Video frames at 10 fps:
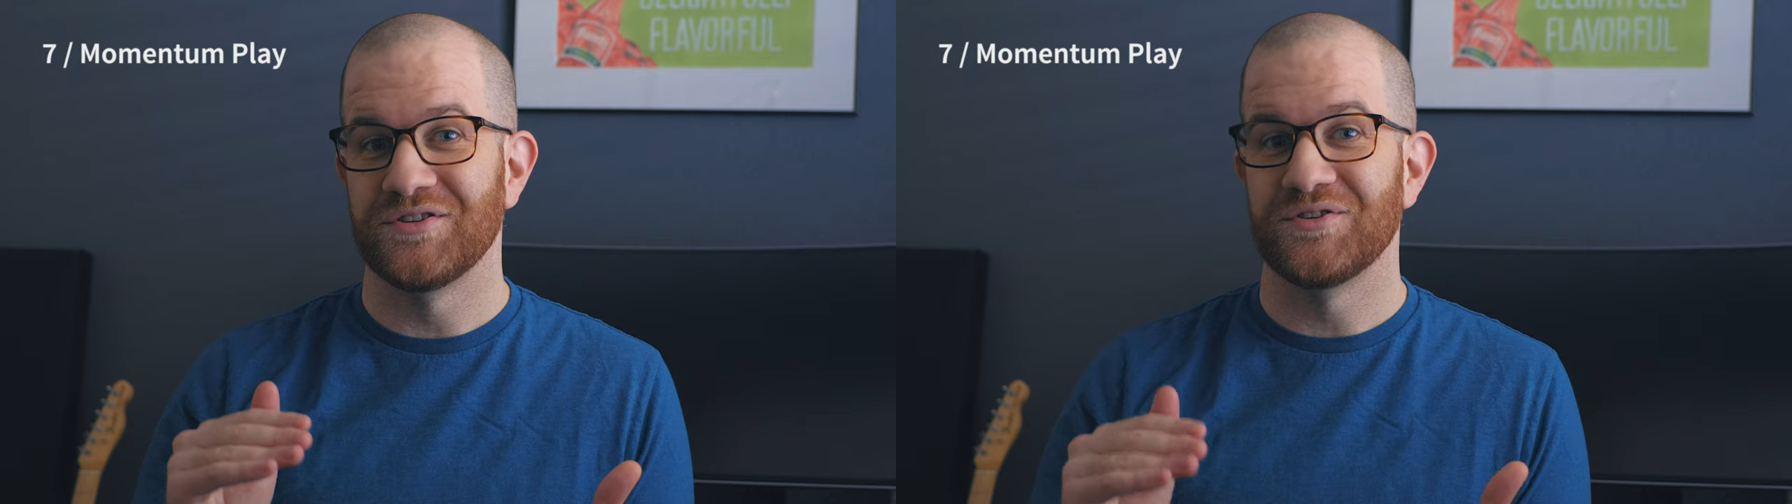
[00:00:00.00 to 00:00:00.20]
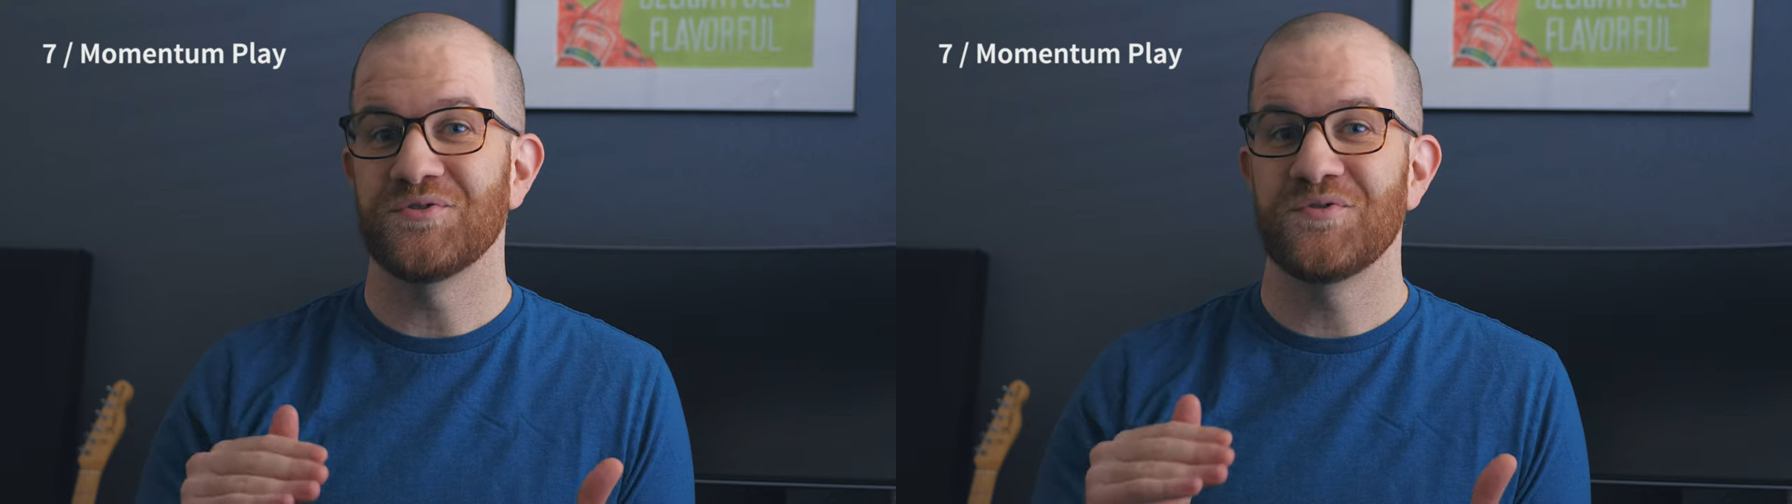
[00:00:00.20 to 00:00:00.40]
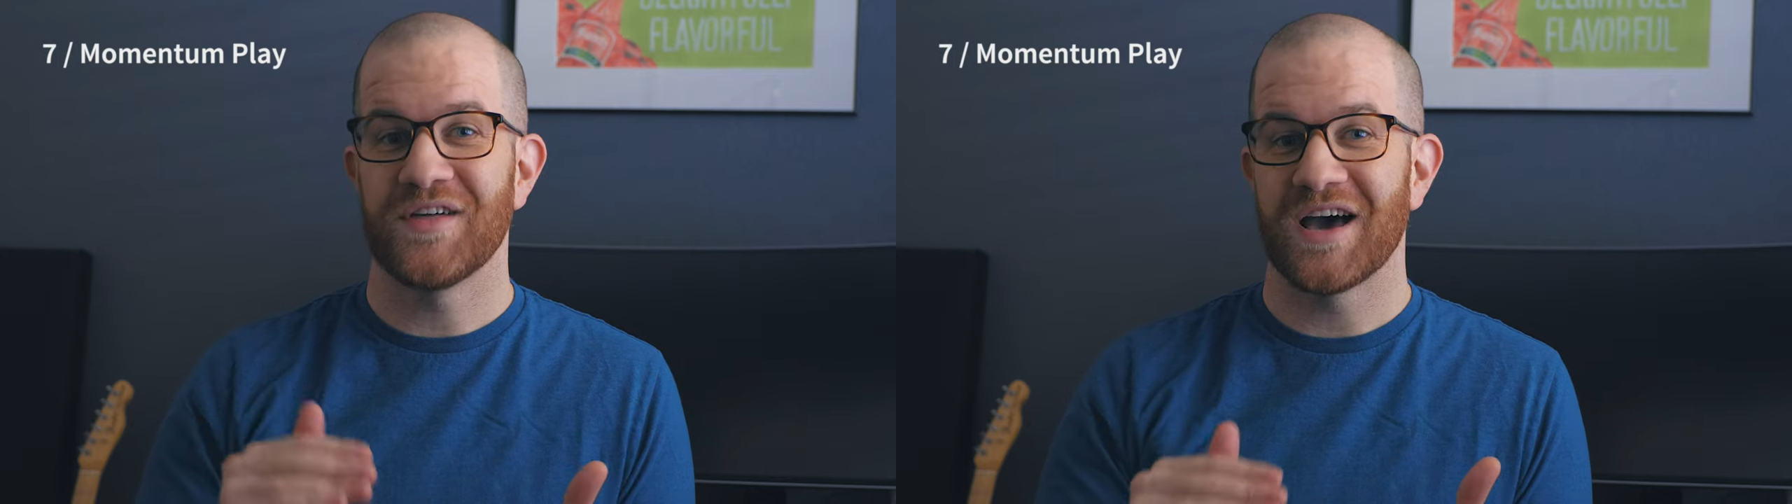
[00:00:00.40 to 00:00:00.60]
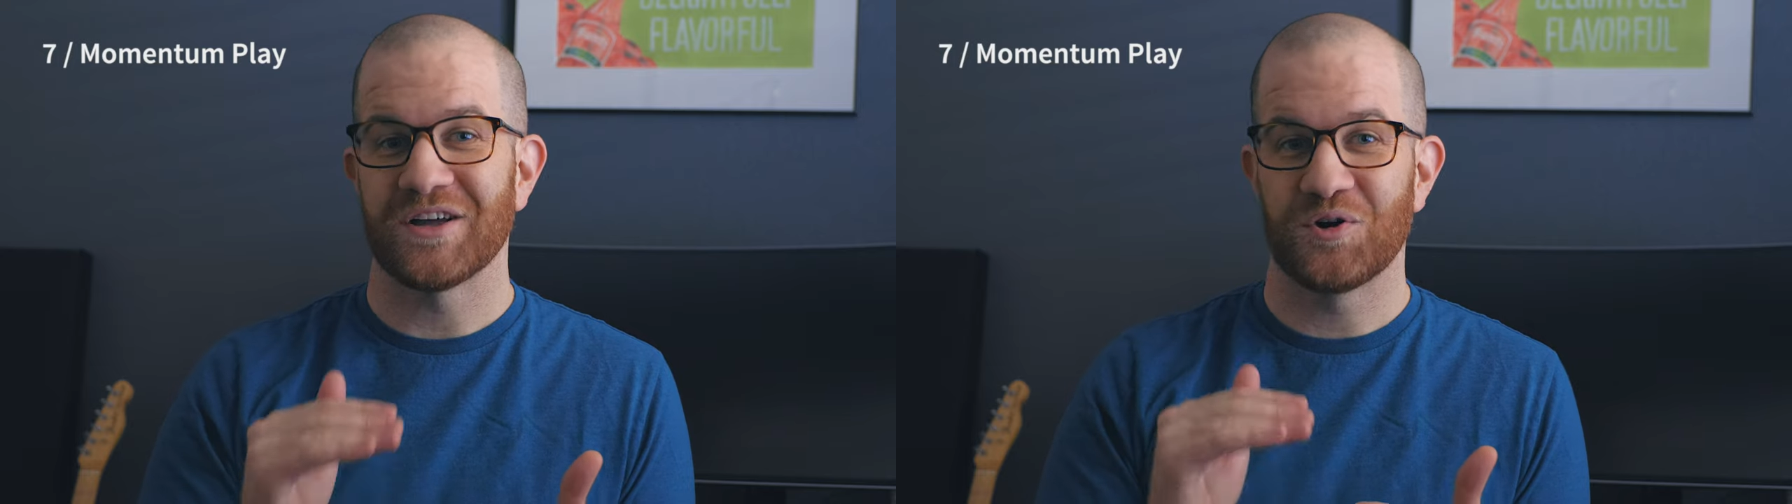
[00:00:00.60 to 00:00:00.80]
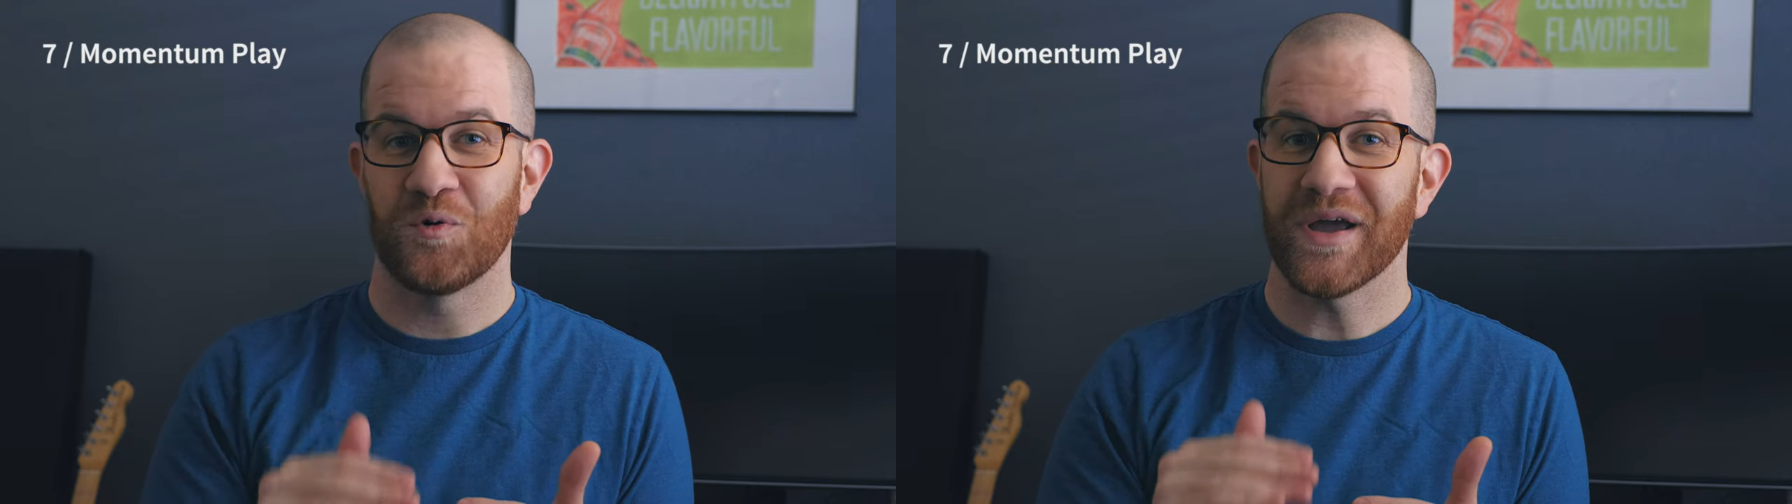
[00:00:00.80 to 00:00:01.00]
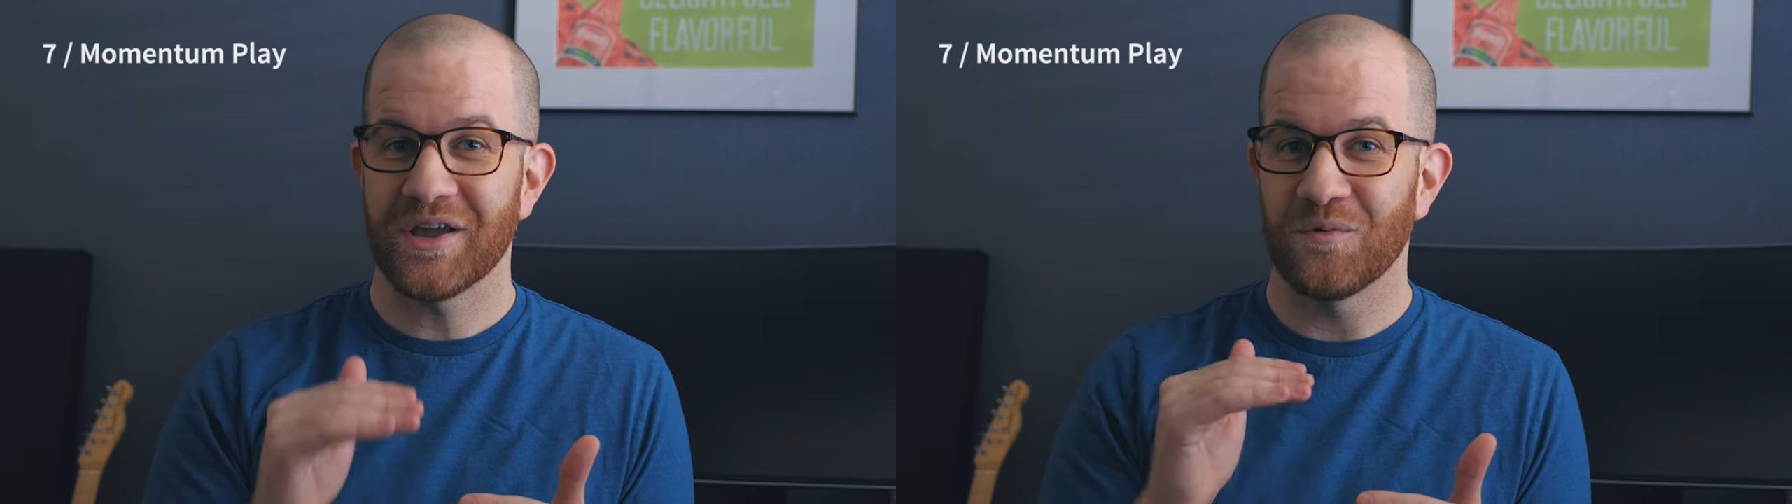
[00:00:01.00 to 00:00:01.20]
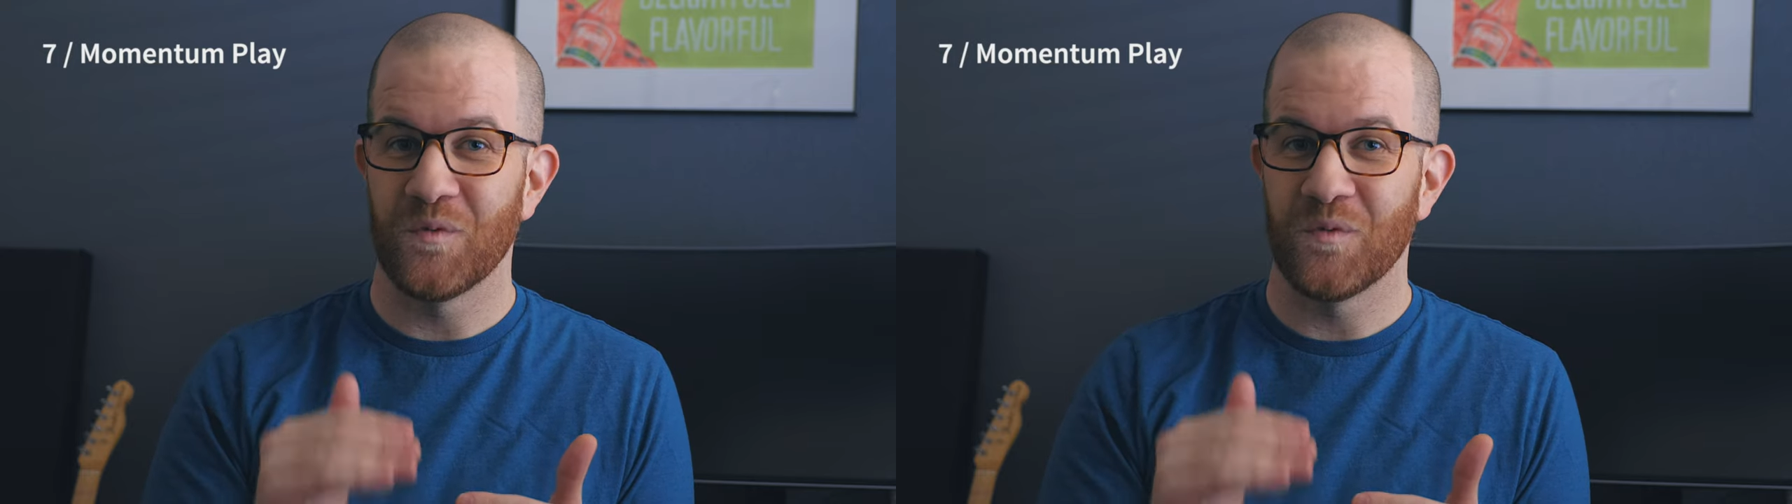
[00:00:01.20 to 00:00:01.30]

do that quick